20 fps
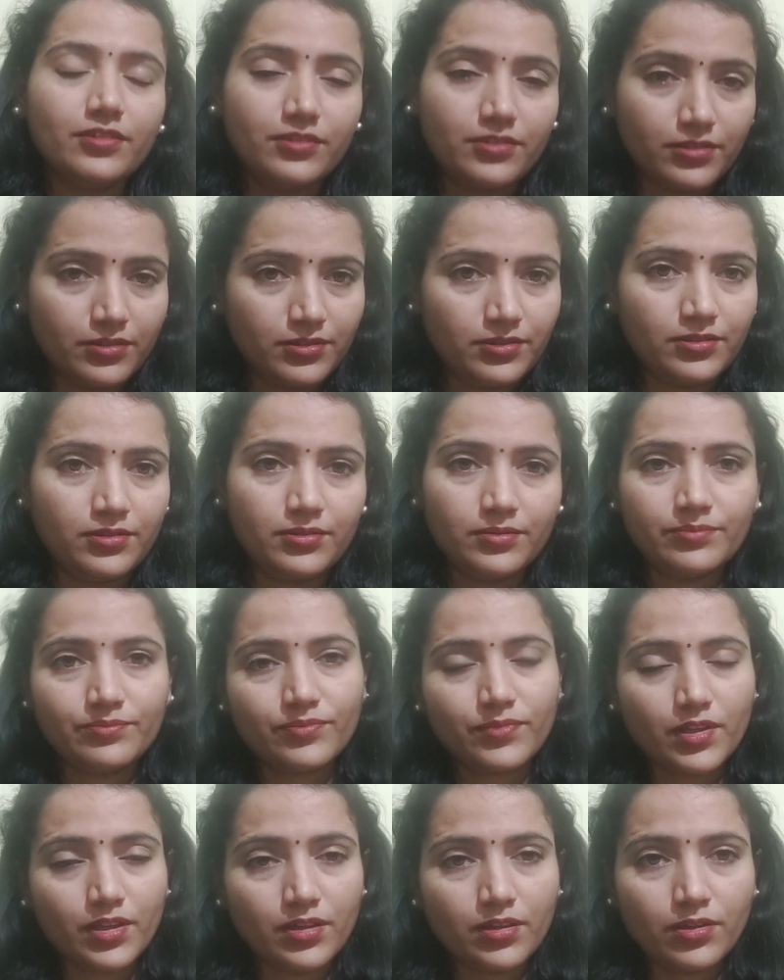the
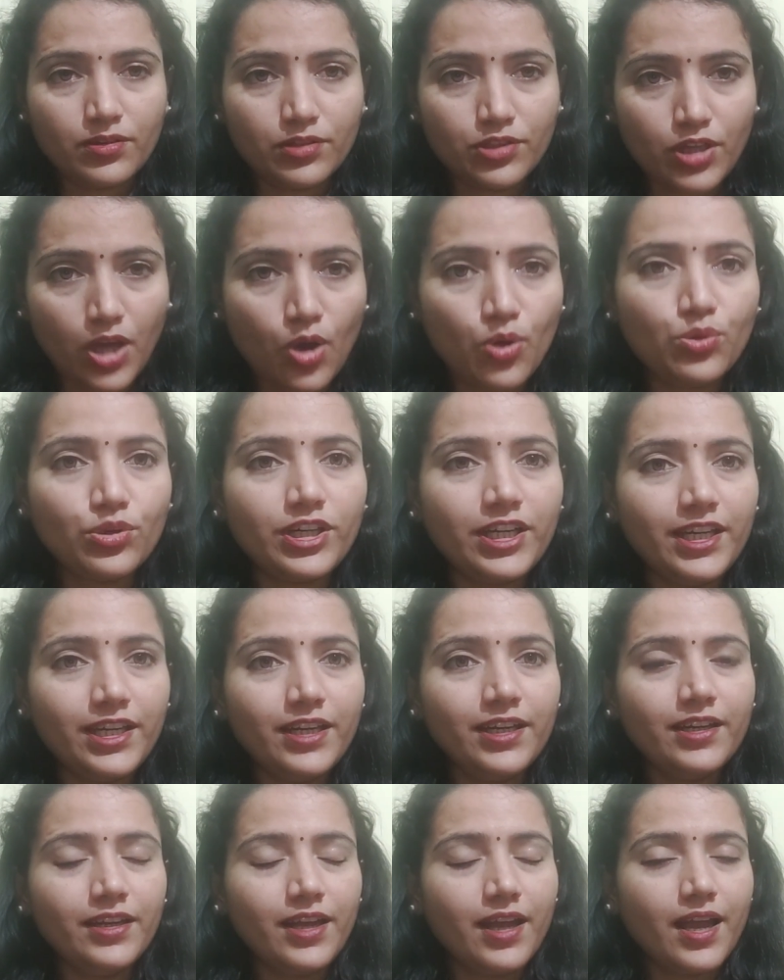
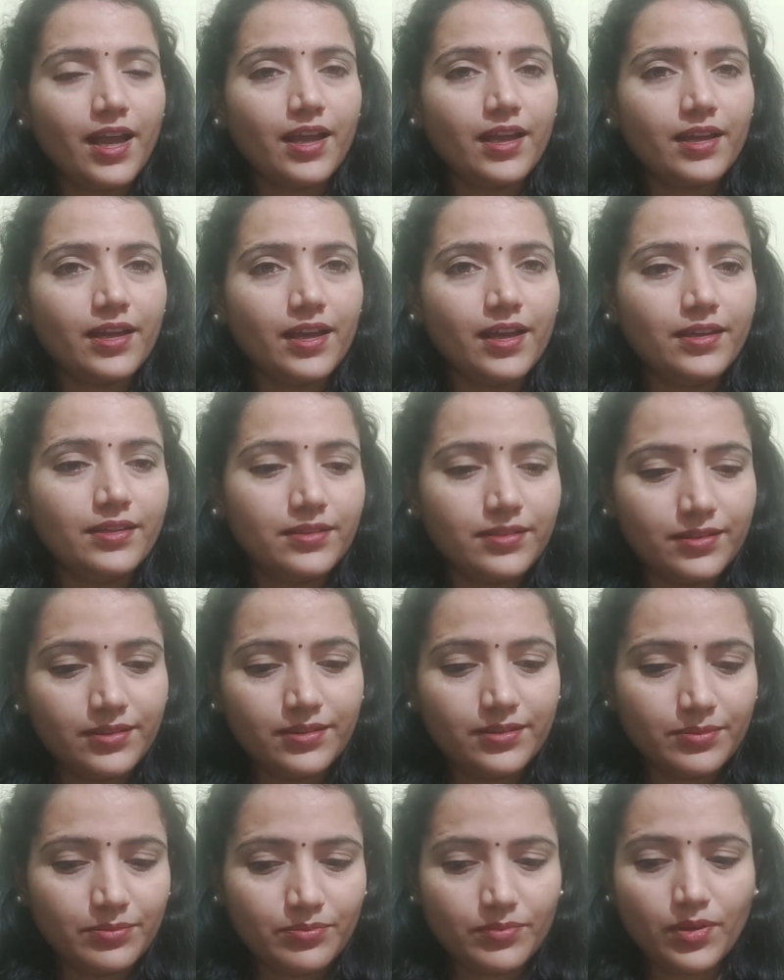dowry, and
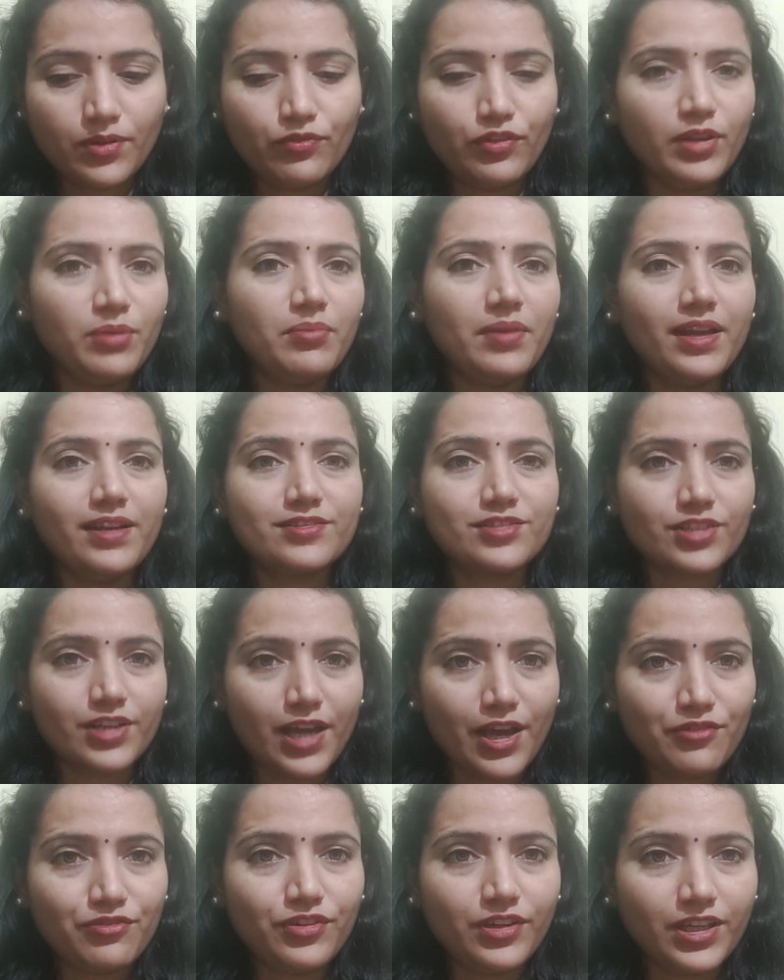the female
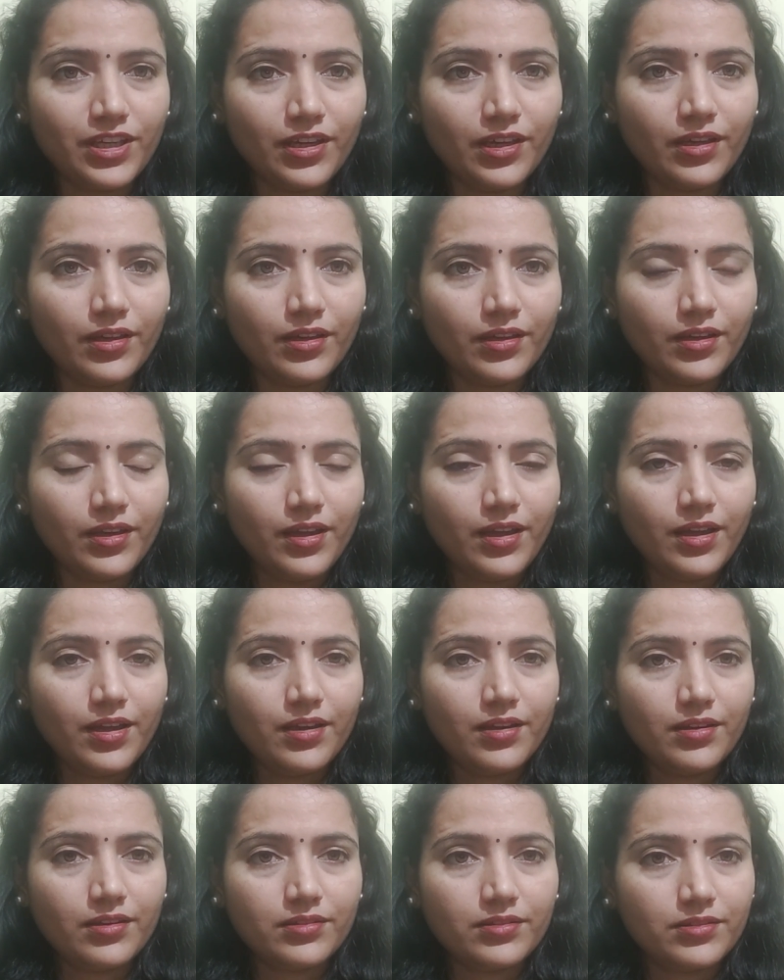trafficking,
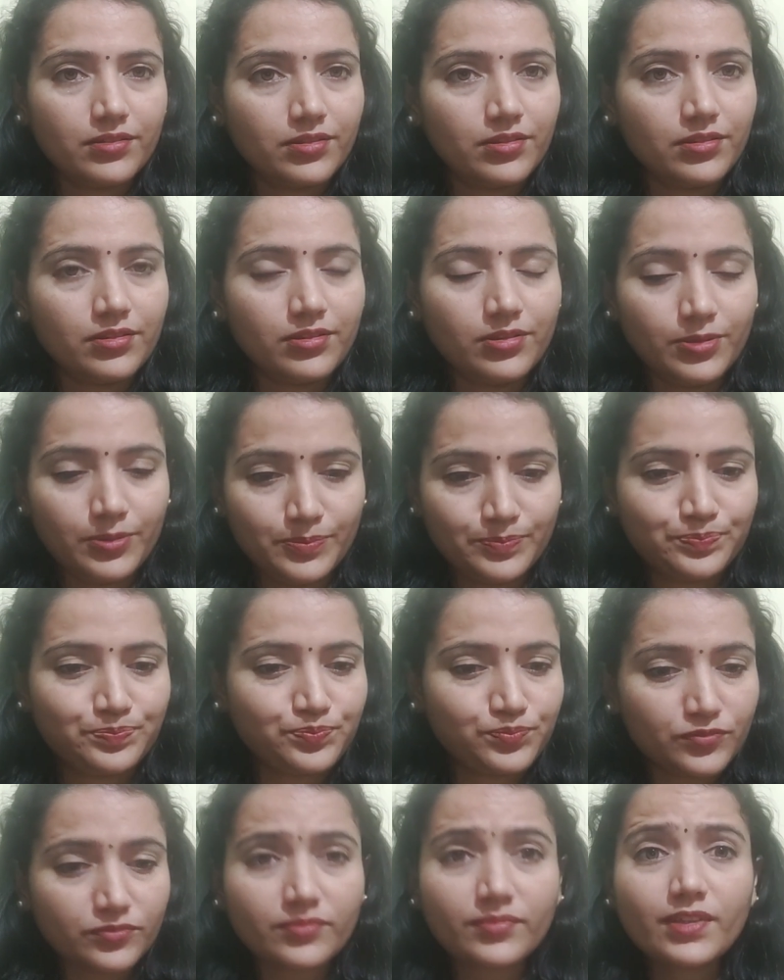the
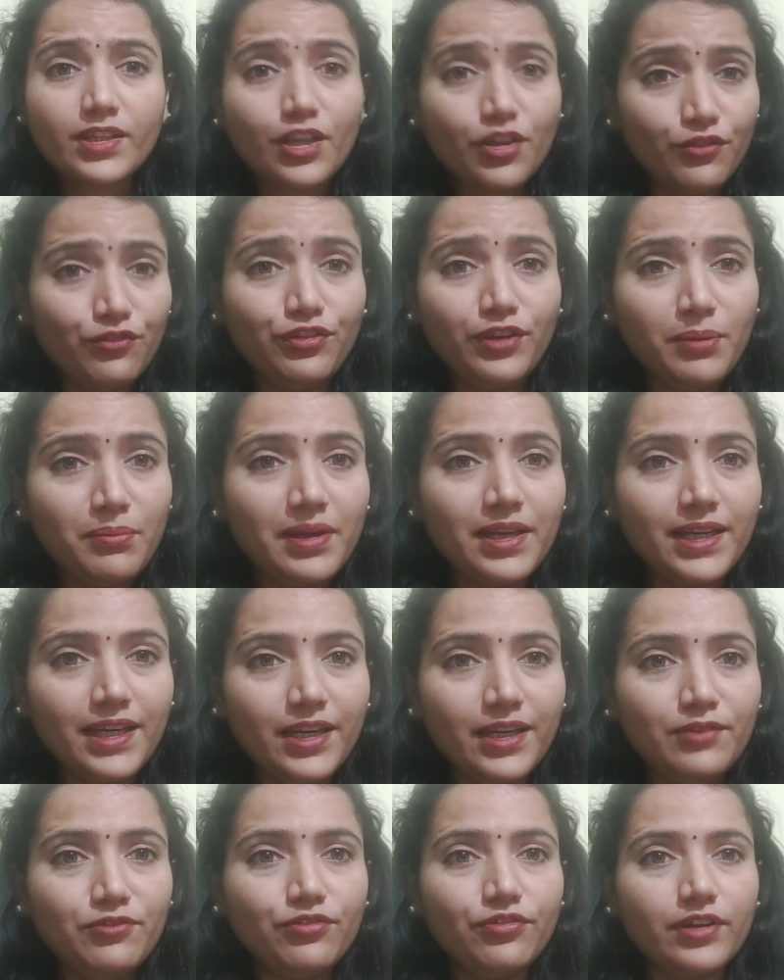female
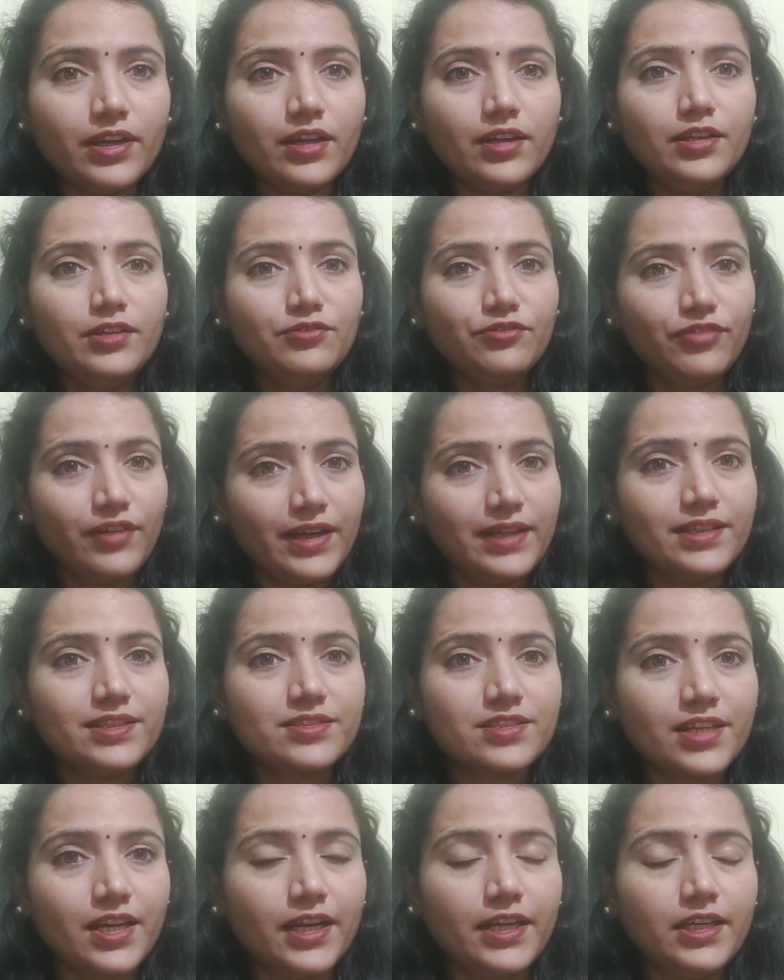
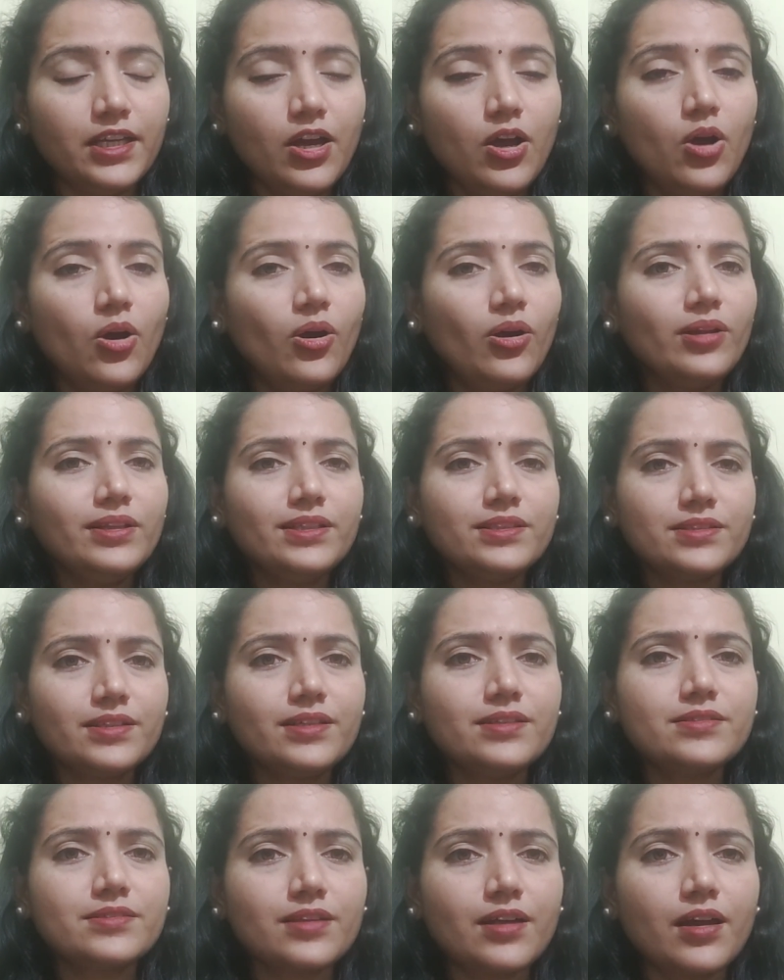infanticide. All these
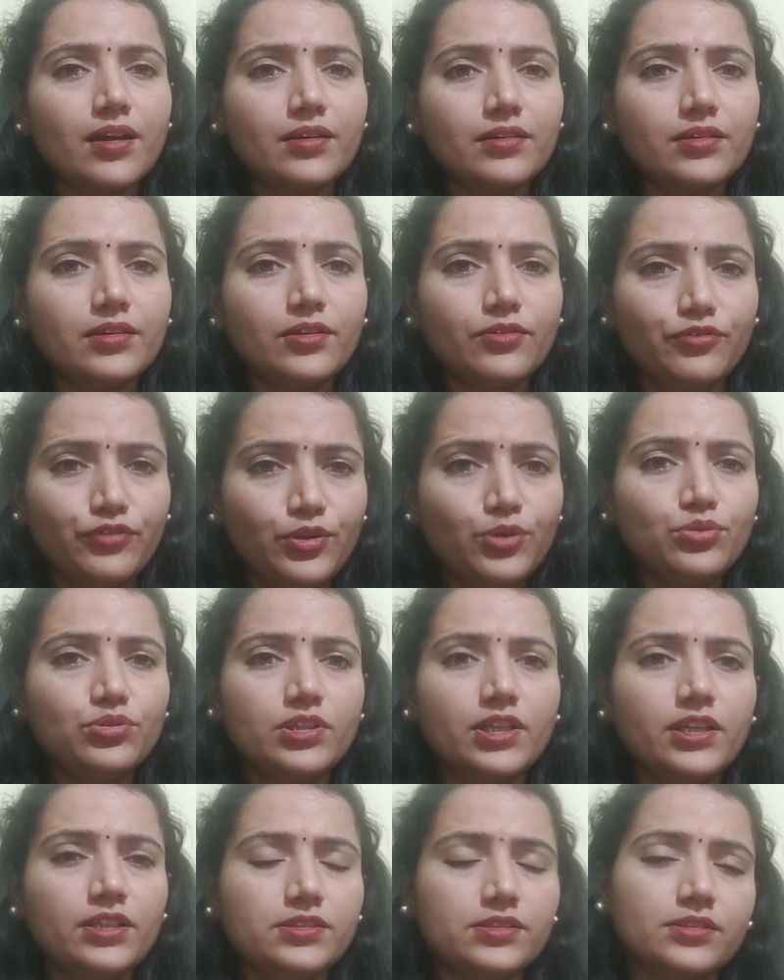things are few
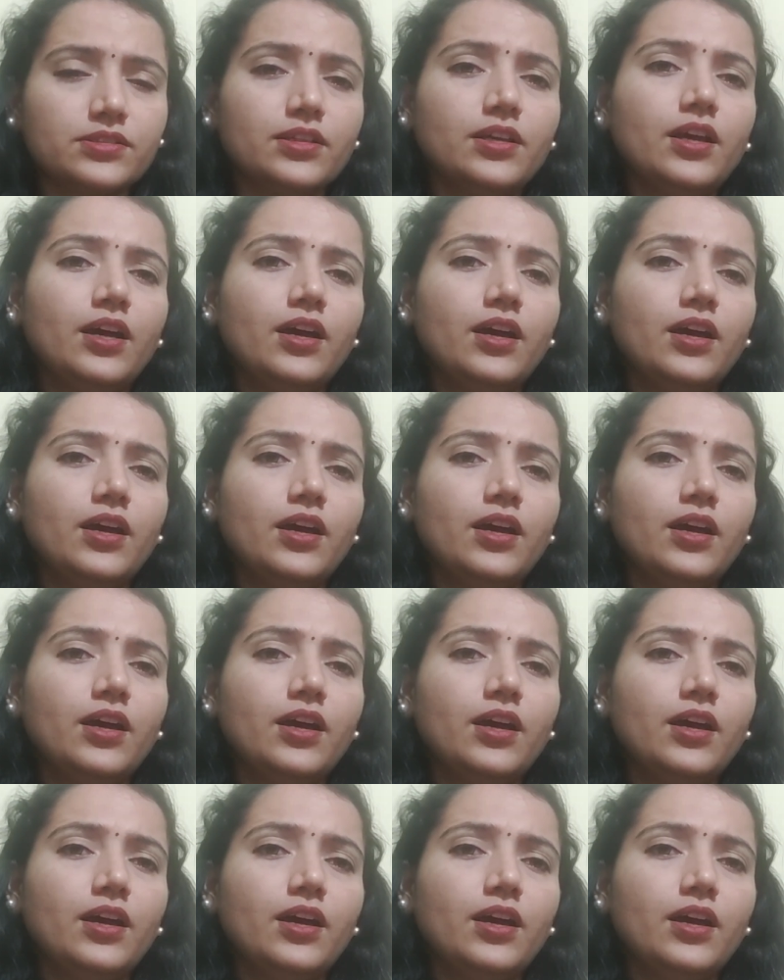things